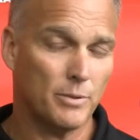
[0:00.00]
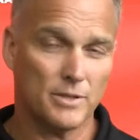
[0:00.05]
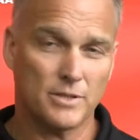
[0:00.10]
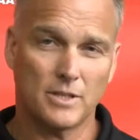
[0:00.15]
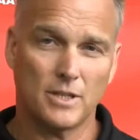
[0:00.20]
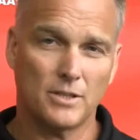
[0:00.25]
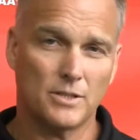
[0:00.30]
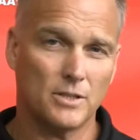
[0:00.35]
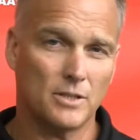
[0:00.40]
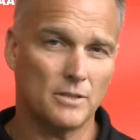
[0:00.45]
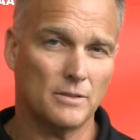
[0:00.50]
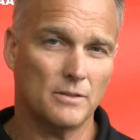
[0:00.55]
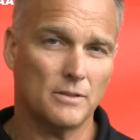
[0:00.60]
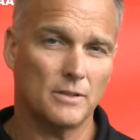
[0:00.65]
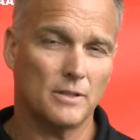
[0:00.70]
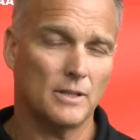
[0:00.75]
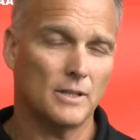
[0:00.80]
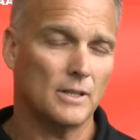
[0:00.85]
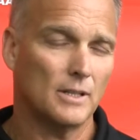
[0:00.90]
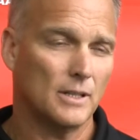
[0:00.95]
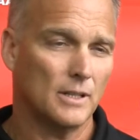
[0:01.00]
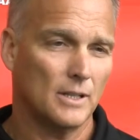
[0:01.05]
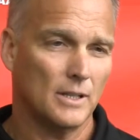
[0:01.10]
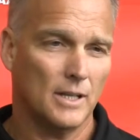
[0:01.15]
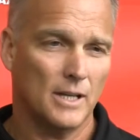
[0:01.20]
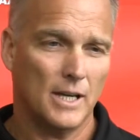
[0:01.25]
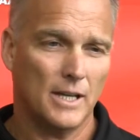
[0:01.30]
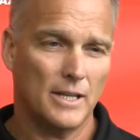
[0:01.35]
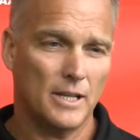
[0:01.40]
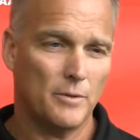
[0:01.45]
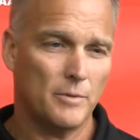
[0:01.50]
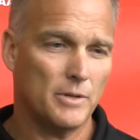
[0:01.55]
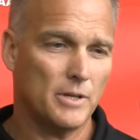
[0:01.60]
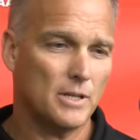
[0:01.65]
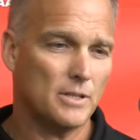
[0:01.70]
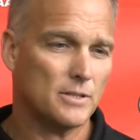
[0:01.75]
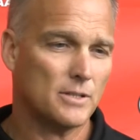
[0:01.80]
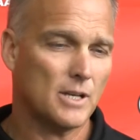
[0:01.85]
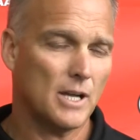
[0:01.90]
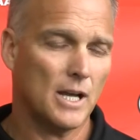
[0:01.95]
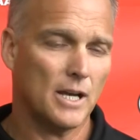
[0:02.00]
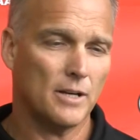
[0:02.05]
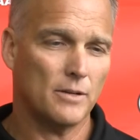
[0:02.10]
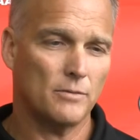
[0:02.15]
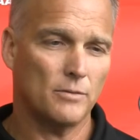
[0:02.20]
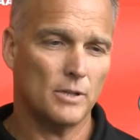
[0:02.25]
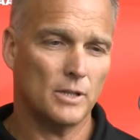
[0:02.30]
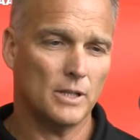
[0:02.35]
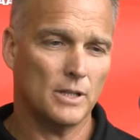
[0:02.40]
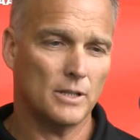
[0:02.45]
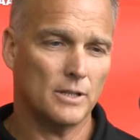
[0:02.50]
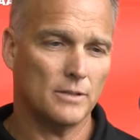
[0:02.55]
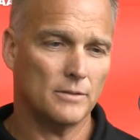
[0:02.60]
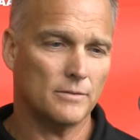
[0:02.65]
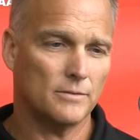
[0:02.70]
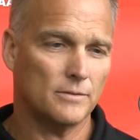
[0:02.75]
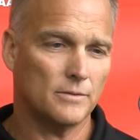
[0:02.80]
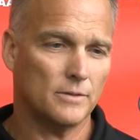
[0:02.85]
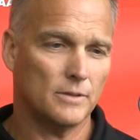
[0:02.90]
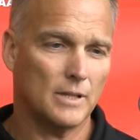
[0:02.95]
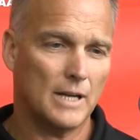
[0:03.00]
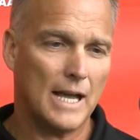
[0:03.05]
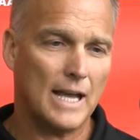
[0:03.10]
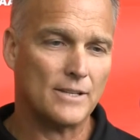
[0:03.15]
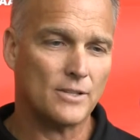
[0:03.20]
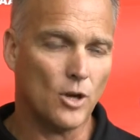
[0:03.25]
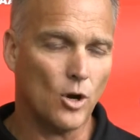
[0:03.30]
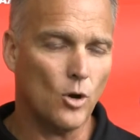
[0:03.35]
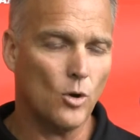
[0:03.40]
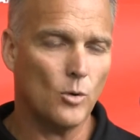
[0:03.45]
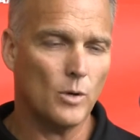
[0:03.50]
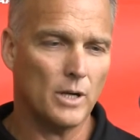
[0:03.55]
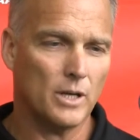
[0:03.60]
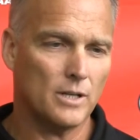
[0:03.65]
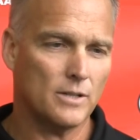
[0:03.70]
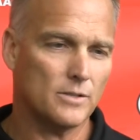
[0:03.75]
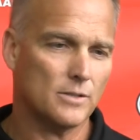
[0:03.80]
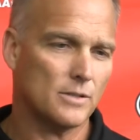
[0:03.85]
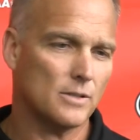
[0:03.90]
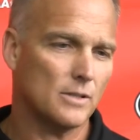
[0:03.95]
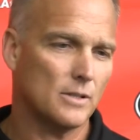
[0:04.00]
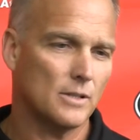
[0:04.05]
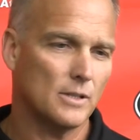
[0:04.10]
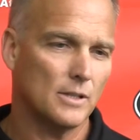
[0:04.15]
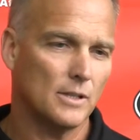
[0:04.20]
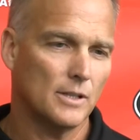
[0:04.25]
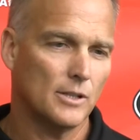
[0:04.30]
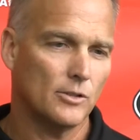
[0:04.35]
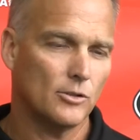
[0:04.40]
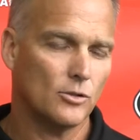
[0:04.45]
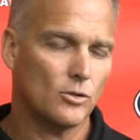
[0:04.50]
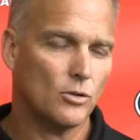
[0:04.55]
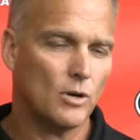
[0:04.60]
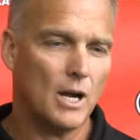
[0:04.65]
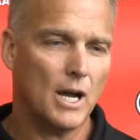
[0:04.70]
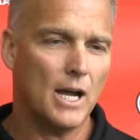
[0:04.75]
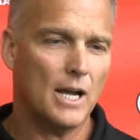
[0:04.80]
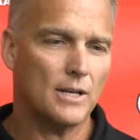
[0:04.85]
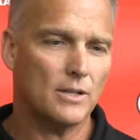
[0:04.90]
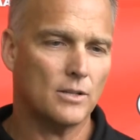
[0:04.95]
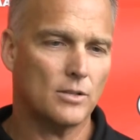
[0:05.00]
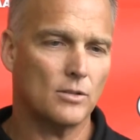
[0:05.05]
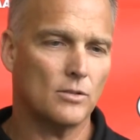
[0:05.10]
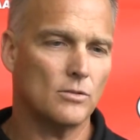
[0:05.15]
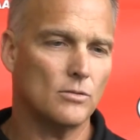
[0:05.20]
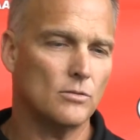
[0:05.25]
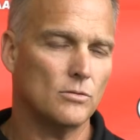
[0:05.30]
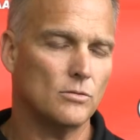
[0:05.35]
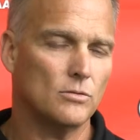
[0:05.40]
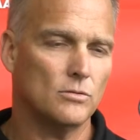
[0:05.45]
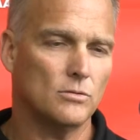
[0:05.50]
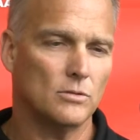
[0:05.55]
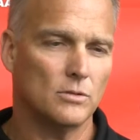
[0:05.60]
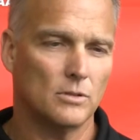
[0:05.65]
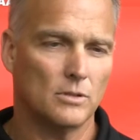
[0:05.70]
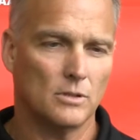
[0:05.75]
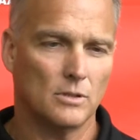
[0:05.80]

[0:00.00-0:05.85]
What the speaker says: position, and then we just got to, as always, try to